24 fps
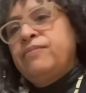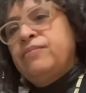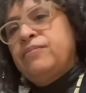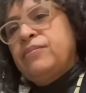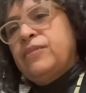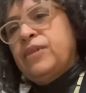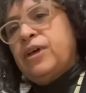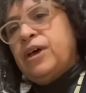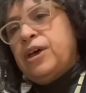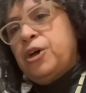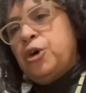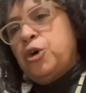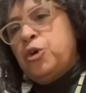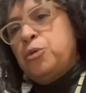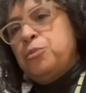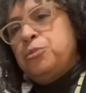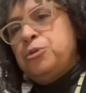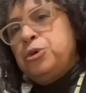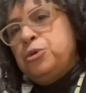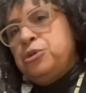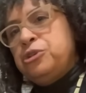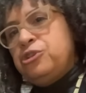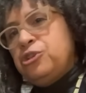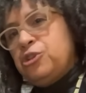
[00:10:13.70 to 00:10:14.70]
I hope
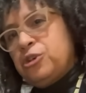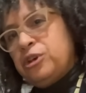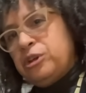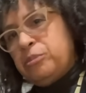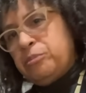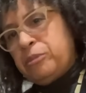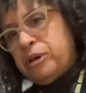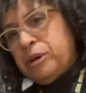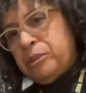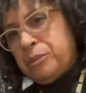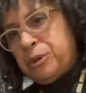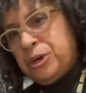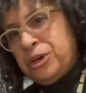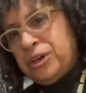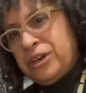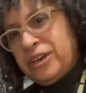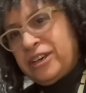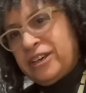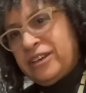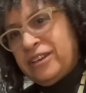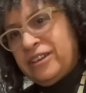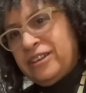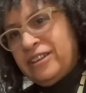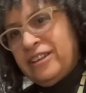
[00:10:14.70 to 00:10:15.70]
you enjoyed my book,
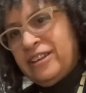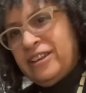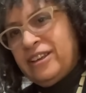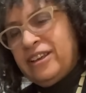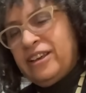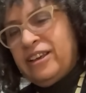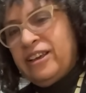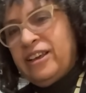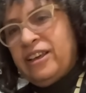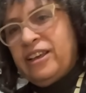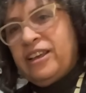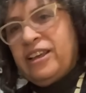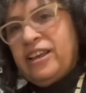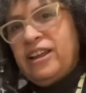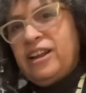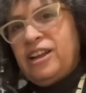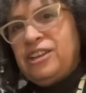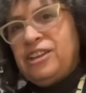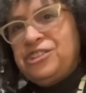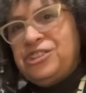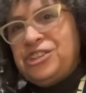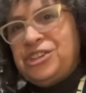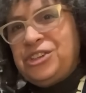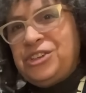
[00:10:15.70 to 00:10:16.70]
and I'll
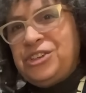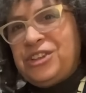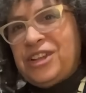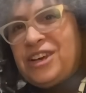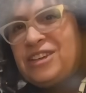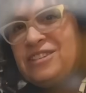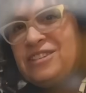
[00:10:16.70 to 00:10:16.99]
see you next